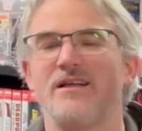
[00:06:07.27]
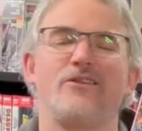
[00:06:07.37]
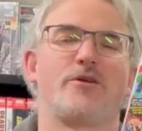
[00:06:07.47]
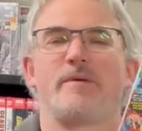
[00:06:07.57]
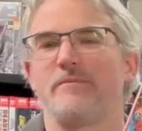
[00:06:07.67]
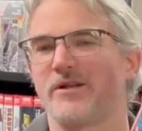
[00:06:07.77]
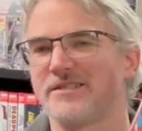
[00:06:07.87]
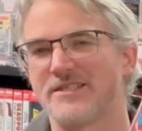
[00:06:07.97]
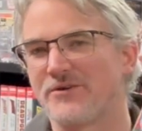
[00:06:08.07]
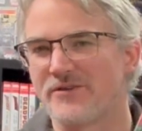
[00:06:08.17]
A lot of people
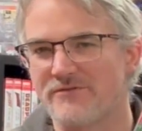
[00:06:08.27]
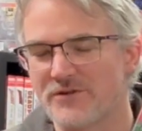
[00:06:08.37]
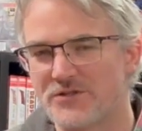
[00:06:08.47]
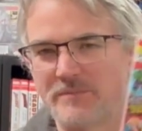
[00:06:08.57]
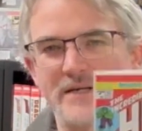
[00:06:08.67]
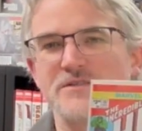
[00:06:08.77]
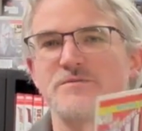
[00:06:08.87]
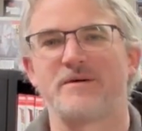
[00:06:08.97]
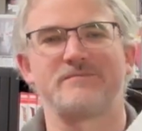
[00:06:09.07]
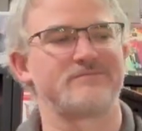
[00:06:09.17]
consider it the first appearance,
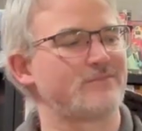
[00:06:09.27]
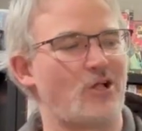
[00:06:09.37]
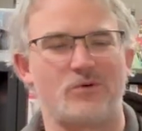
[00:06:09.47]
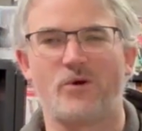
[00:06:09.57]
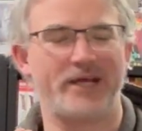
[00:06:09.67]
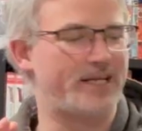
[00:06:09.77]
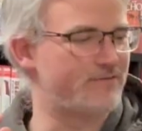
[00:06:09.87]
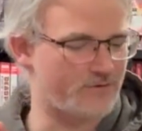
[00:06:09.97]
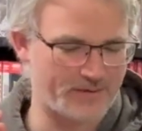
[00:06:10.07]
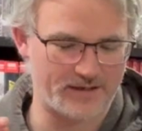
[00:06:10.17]
but Hulk 180
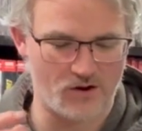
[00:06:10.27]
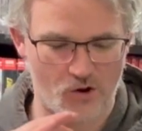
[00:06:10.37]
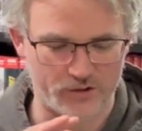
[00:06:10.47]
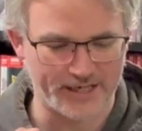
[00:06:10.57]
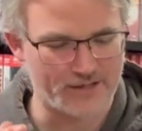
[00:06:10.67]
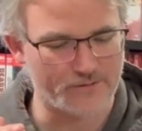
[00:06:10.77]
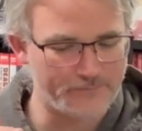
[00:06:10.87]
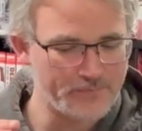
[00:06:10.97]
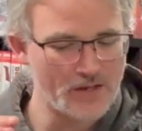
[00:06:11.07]
for me, all day long.